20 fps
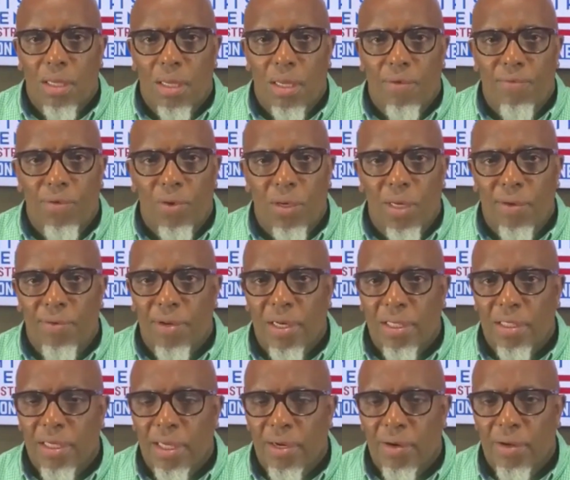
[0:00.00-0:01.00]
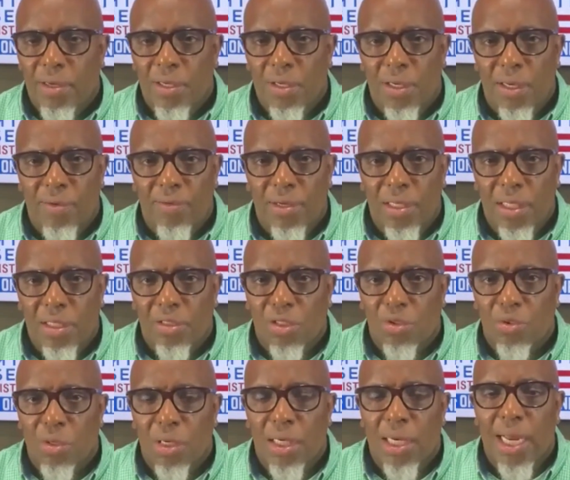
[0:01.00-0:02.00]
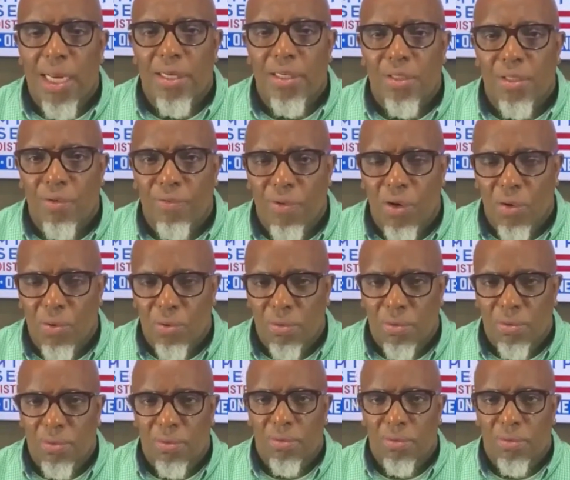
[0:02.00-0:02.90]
If you live in this area, you live in District 29, I need your vote.